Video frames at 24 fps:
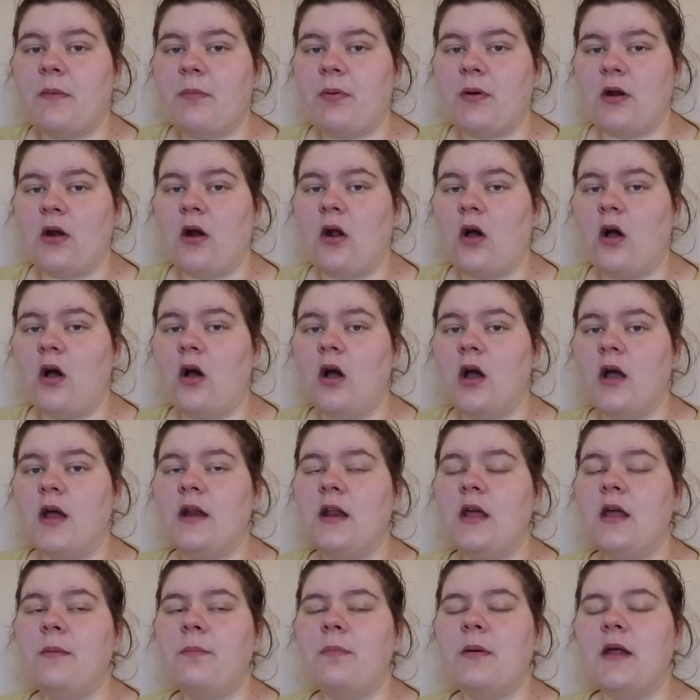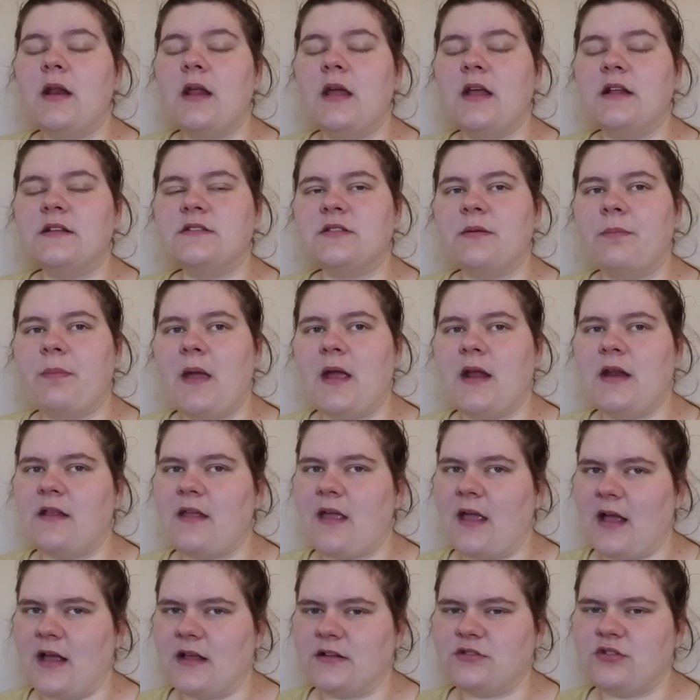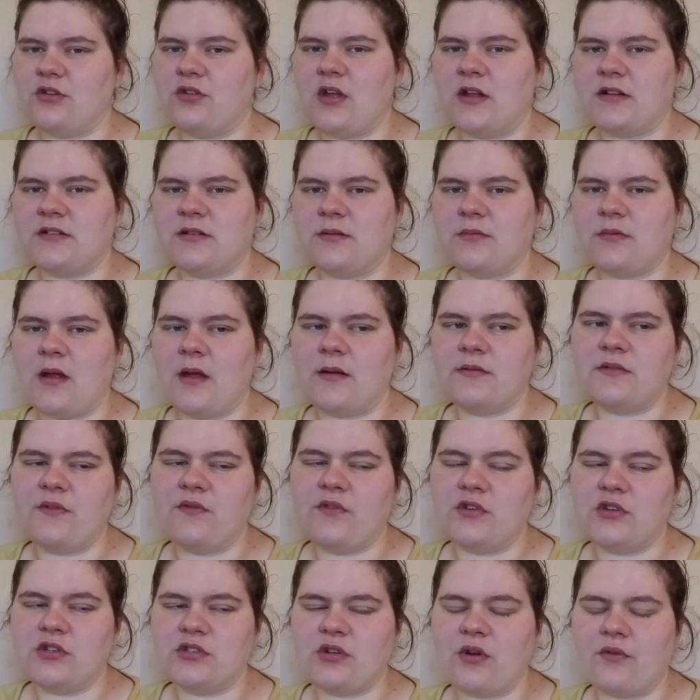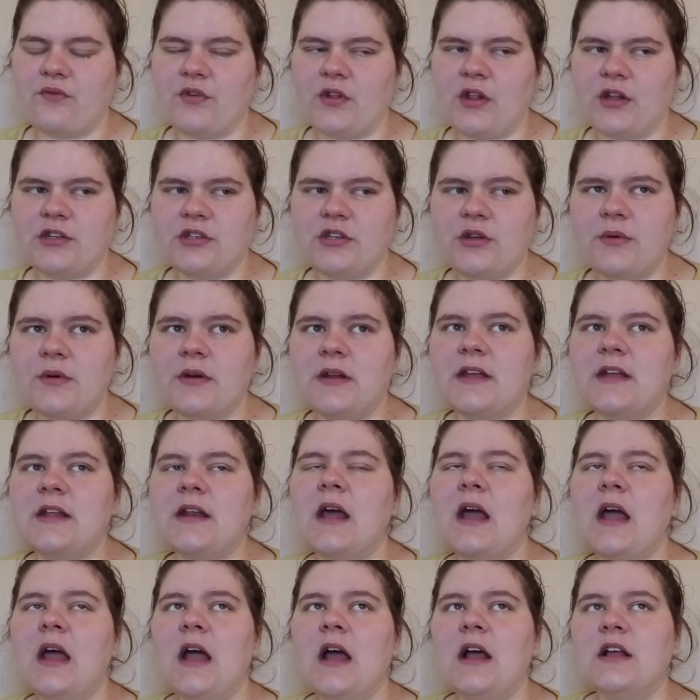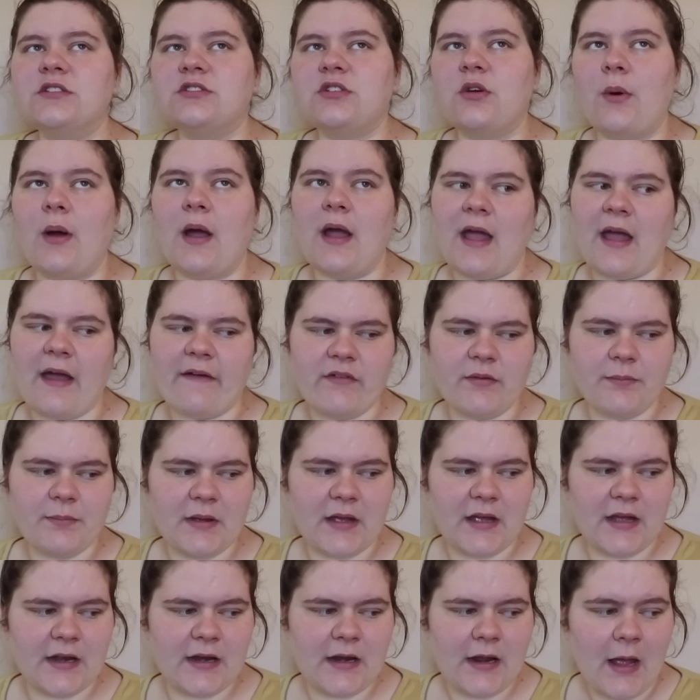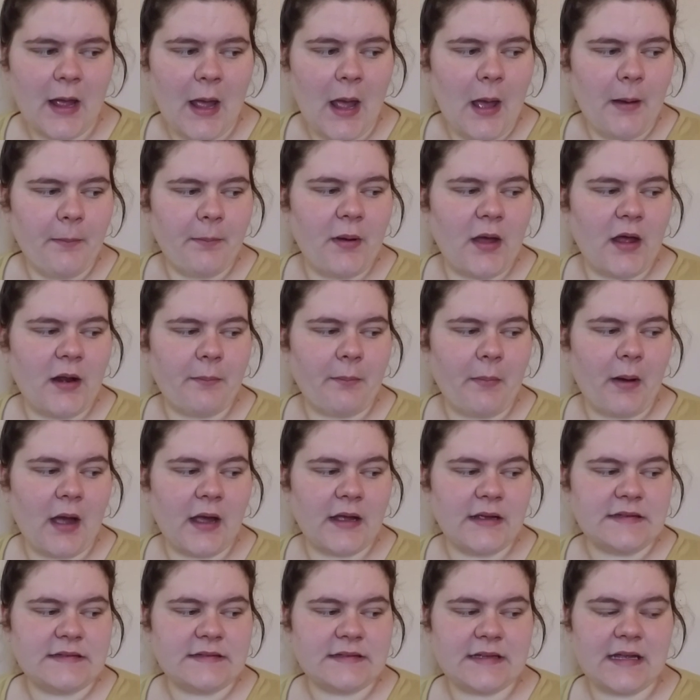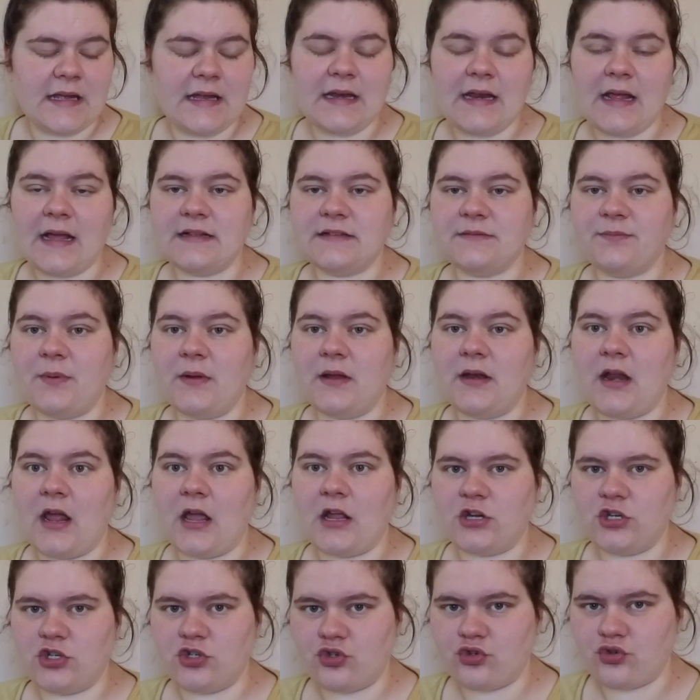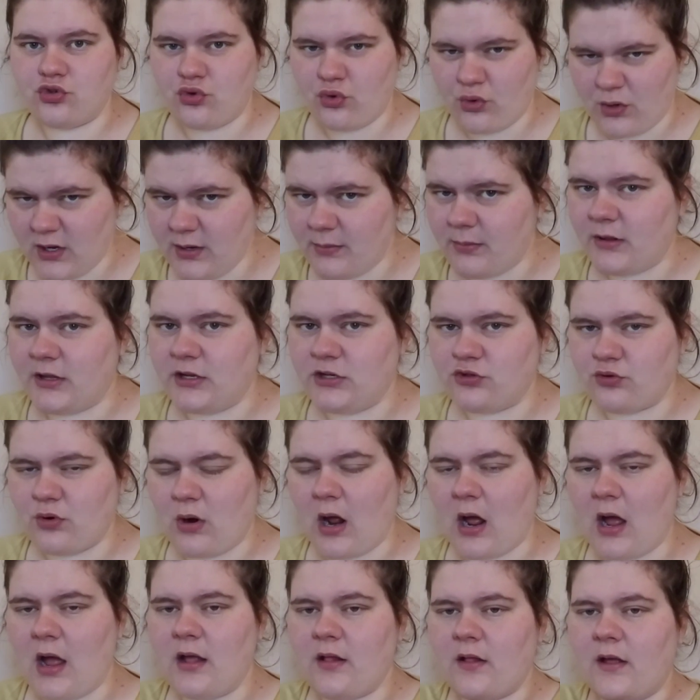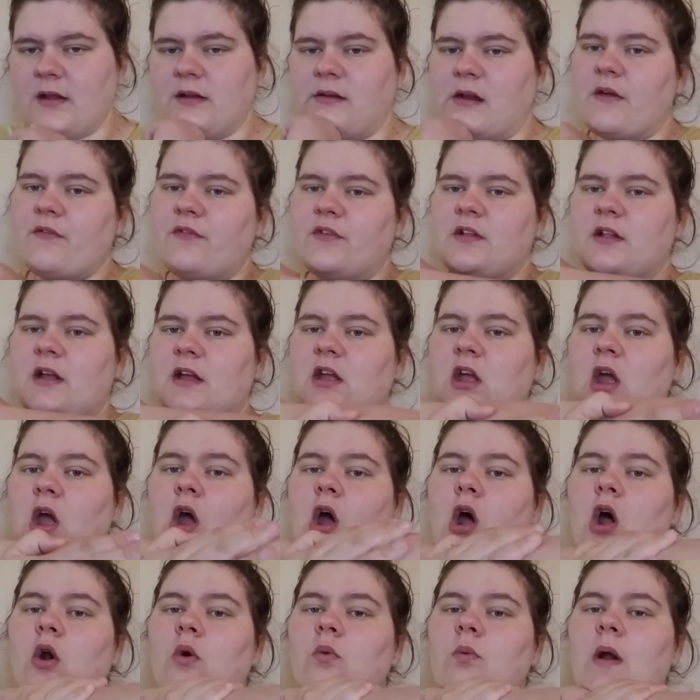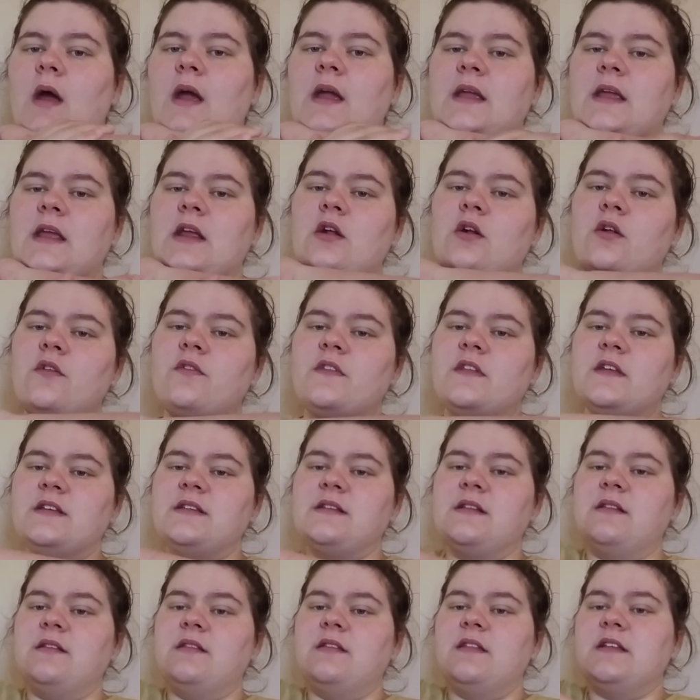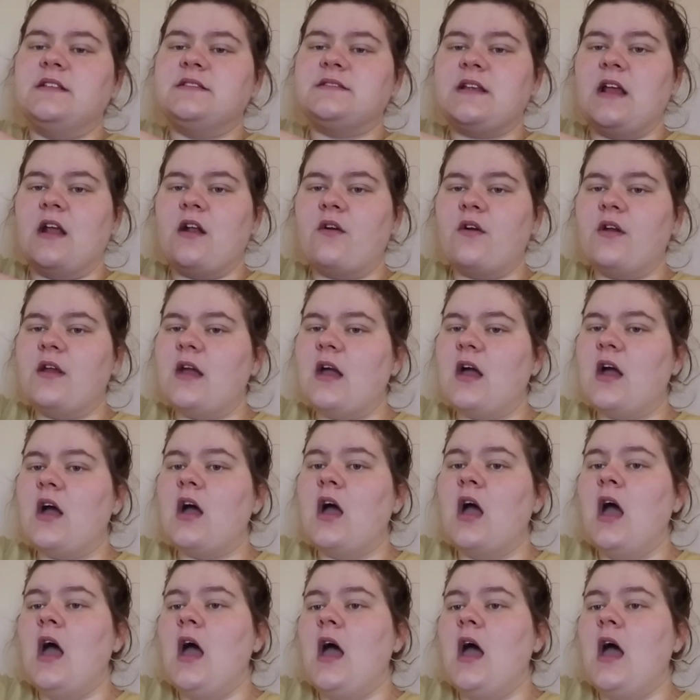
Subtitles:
put it on, but it's a pain in the ass to do that sometimes if you just don't feel like doing it, so I haven't been, but my skin has been extremely dry, like definitely like right here in this area,